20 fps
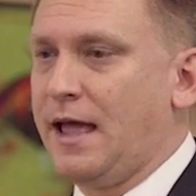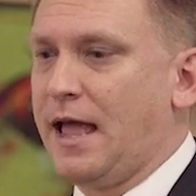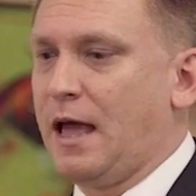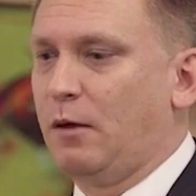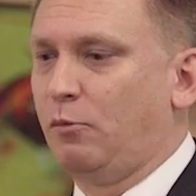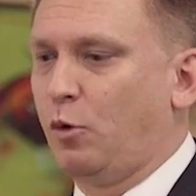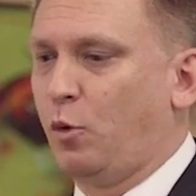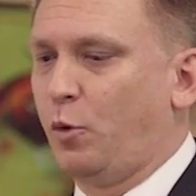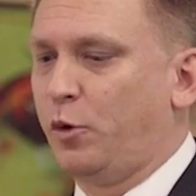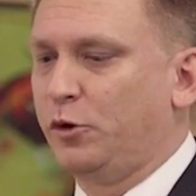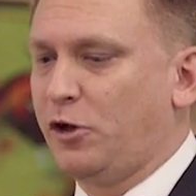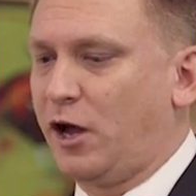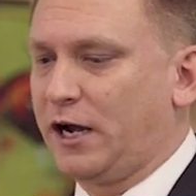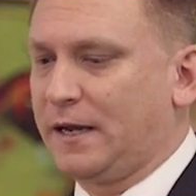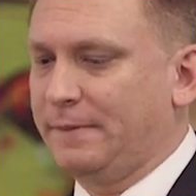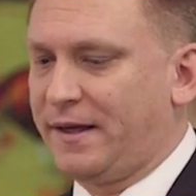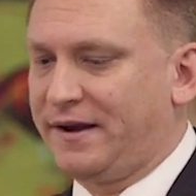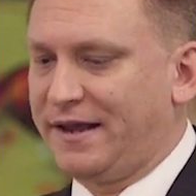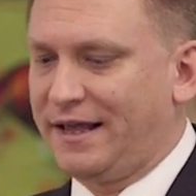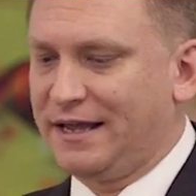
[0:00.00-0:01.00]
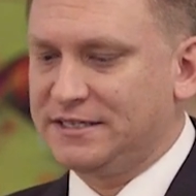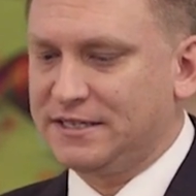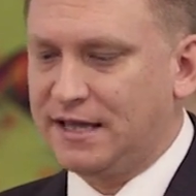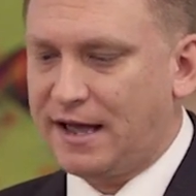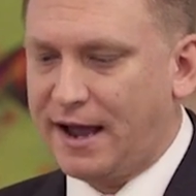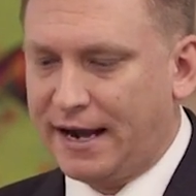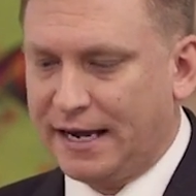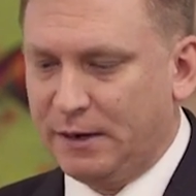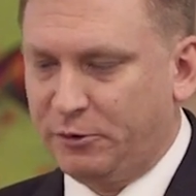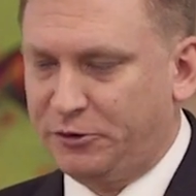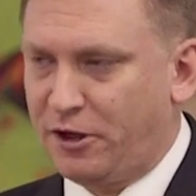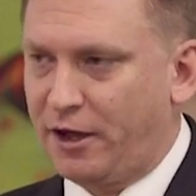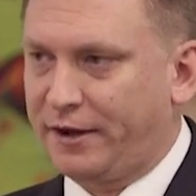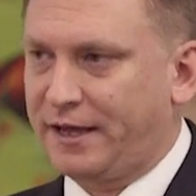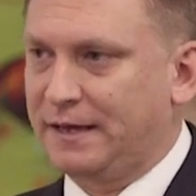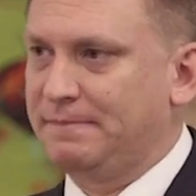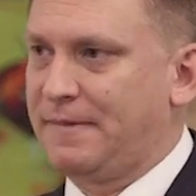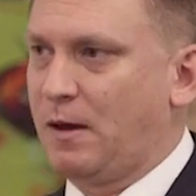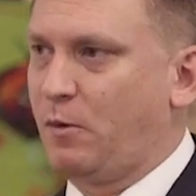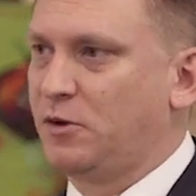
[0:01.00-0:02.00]
And when we're talking about anxiety, we're
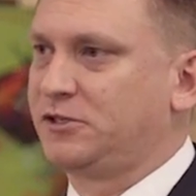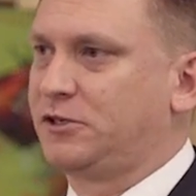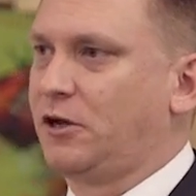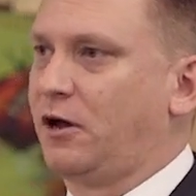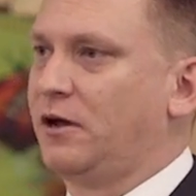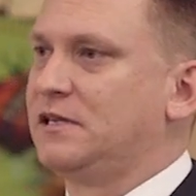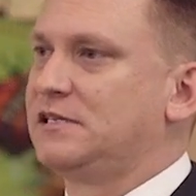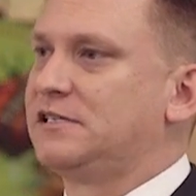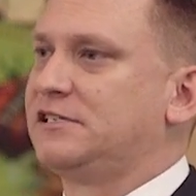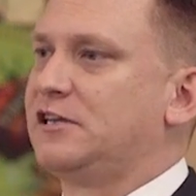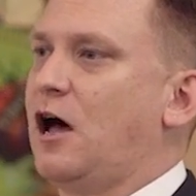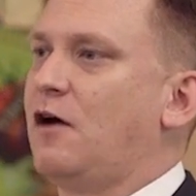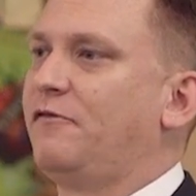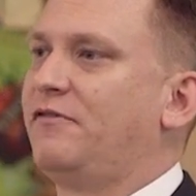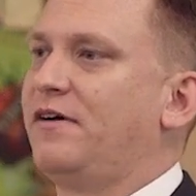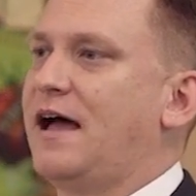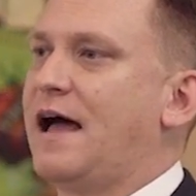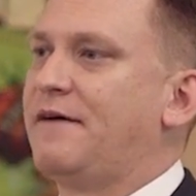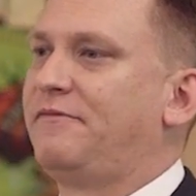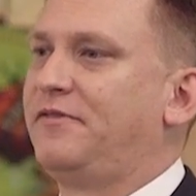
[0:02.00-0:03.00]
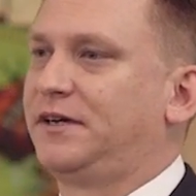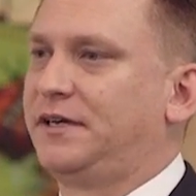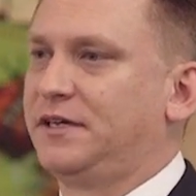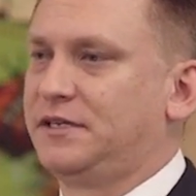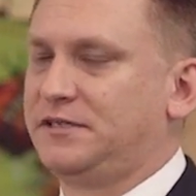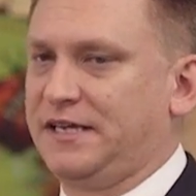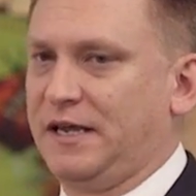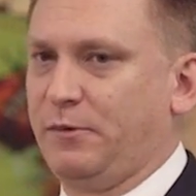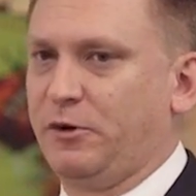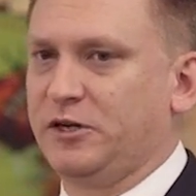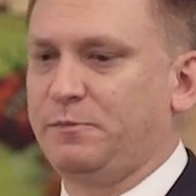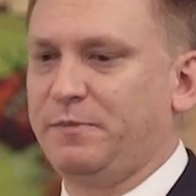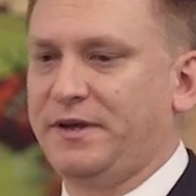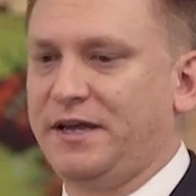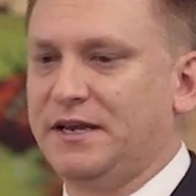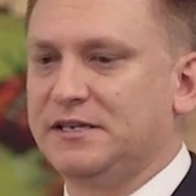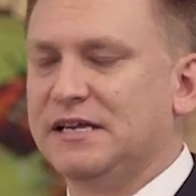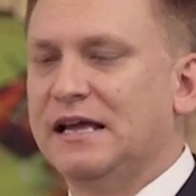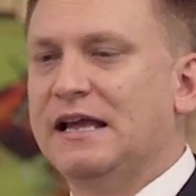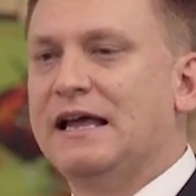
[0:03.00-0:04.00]
talking about what's called self-efficacy, which
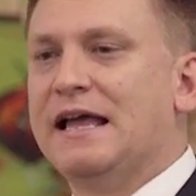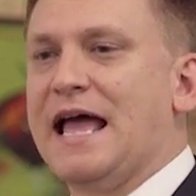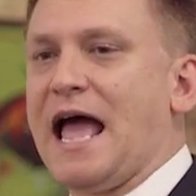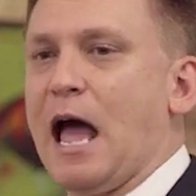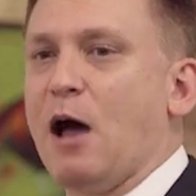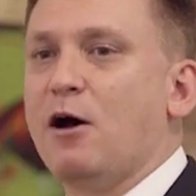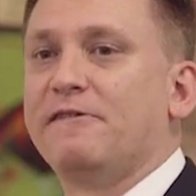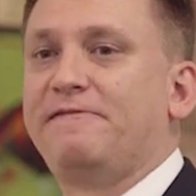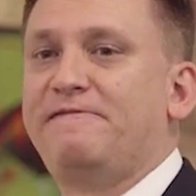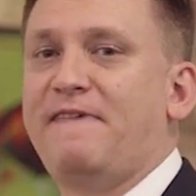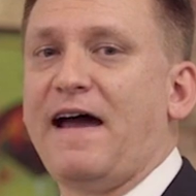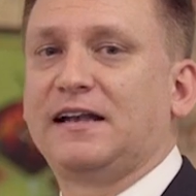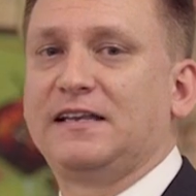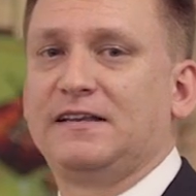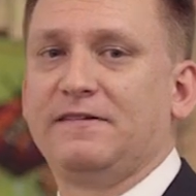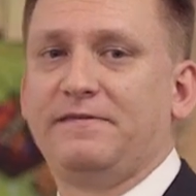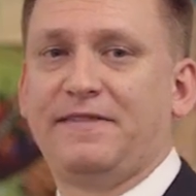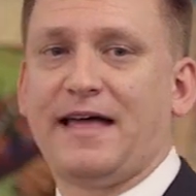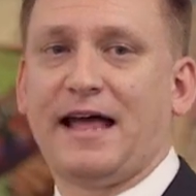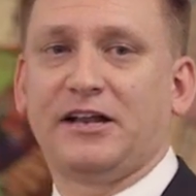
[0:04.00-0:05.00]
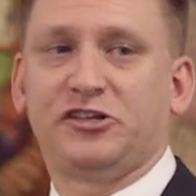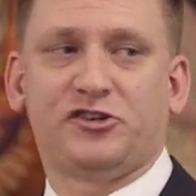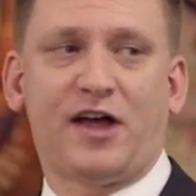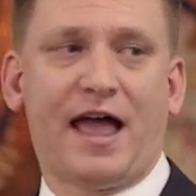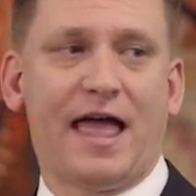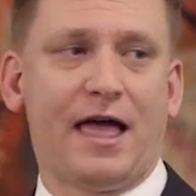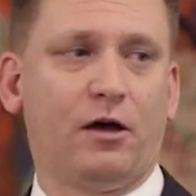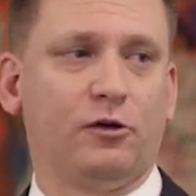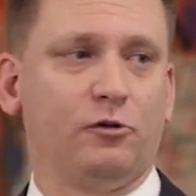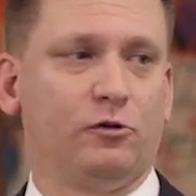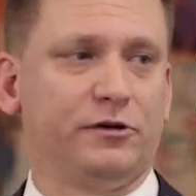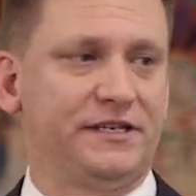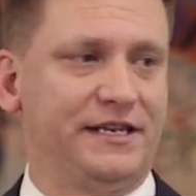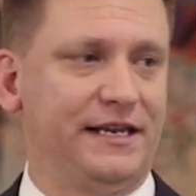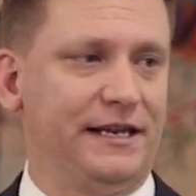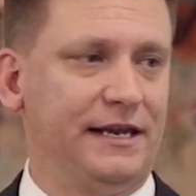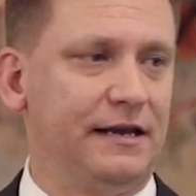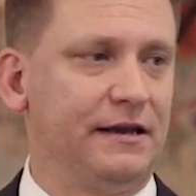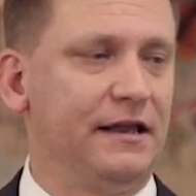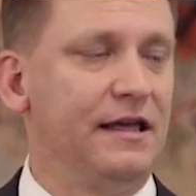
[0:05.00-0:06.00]
means how effective that child or
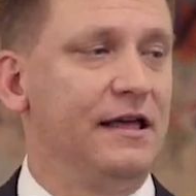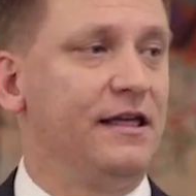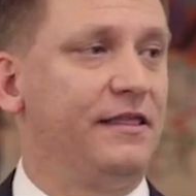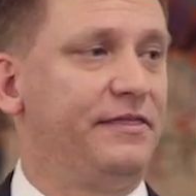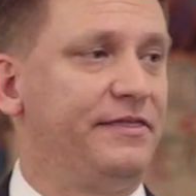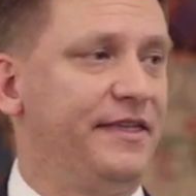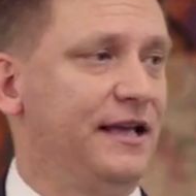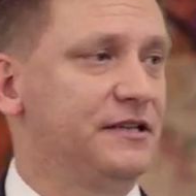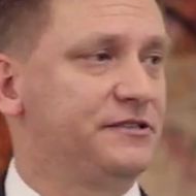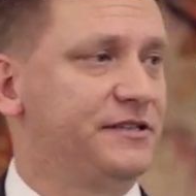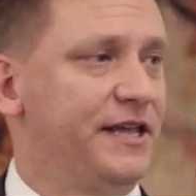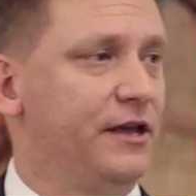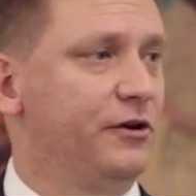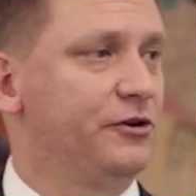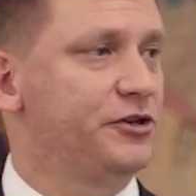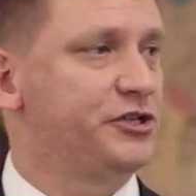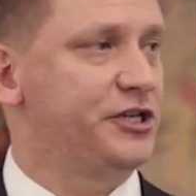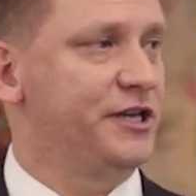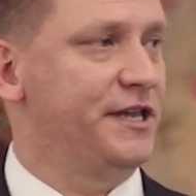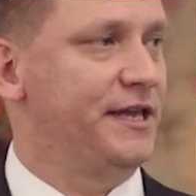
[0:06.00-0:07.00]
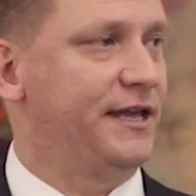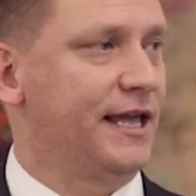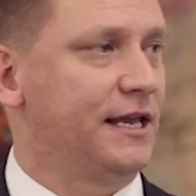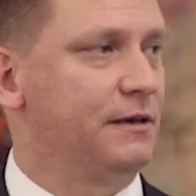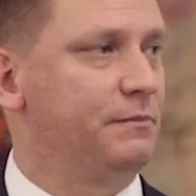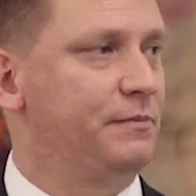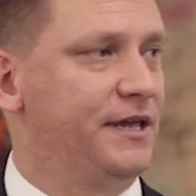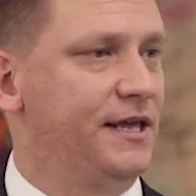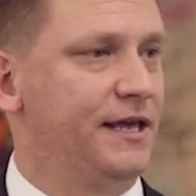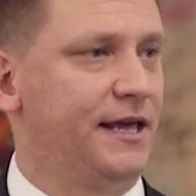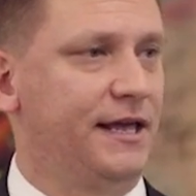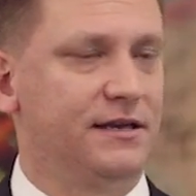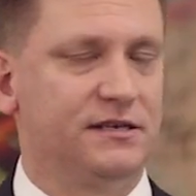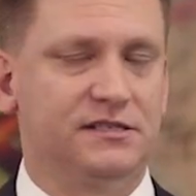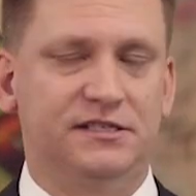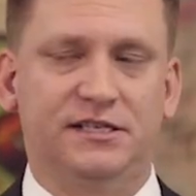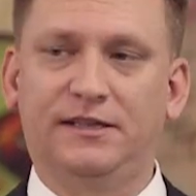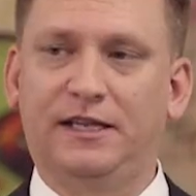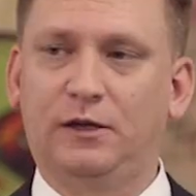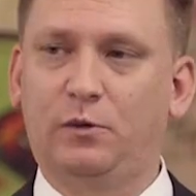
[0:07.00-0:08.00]
teen thinks he or she can be in
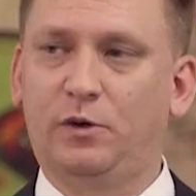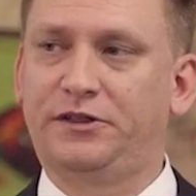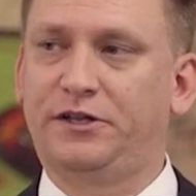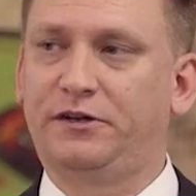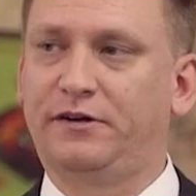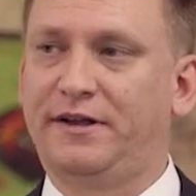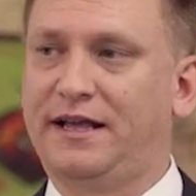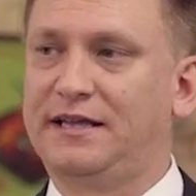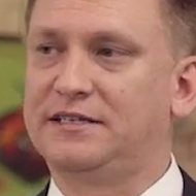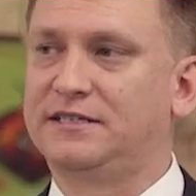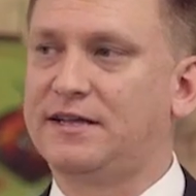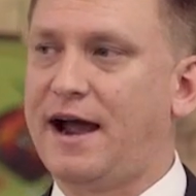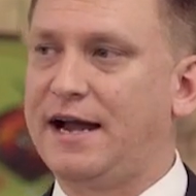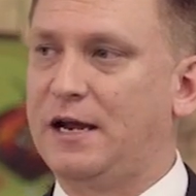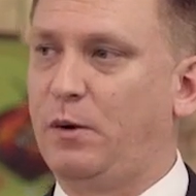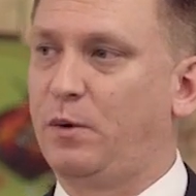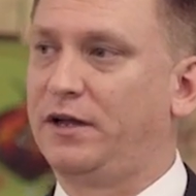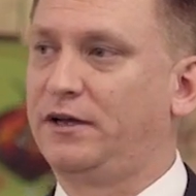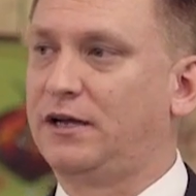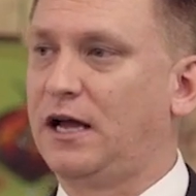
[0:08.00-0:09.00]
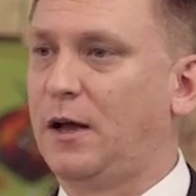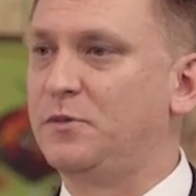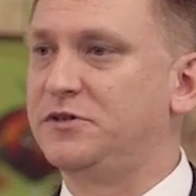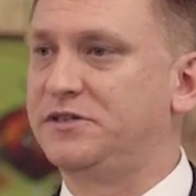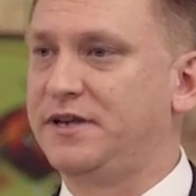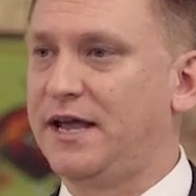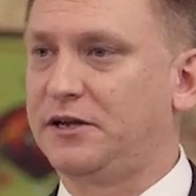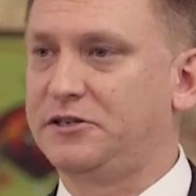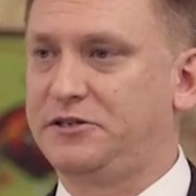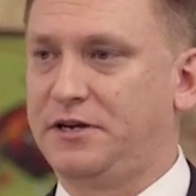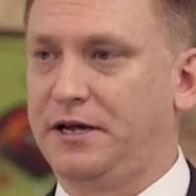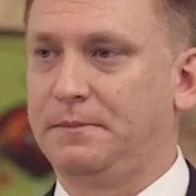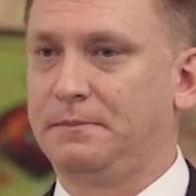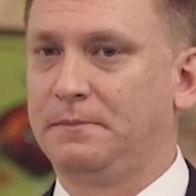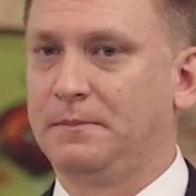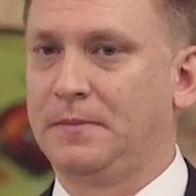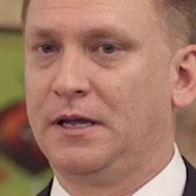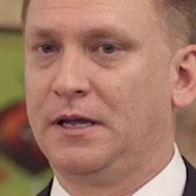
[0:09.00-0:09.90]
dealing with their anxiety when it comes next time.